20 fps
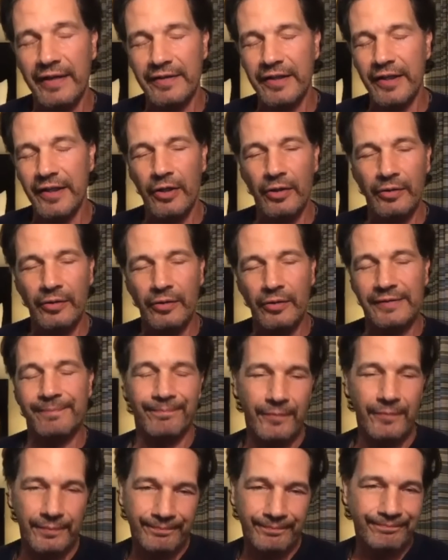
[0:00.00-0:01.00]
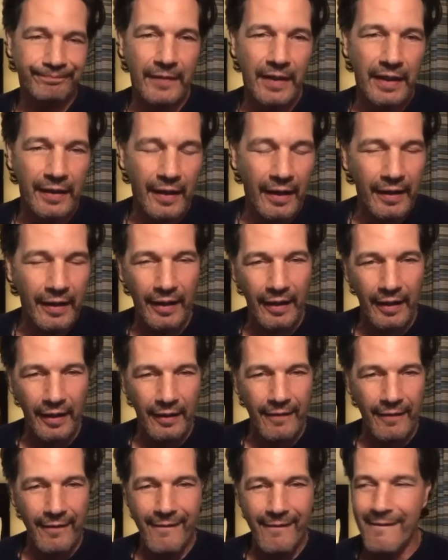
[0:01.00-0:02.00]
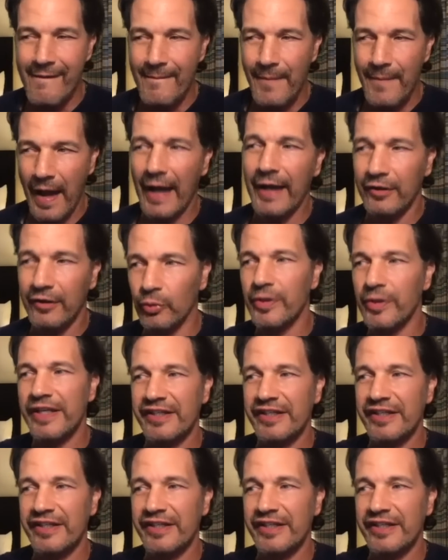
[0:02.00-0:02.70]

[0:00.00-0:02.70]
And I agree.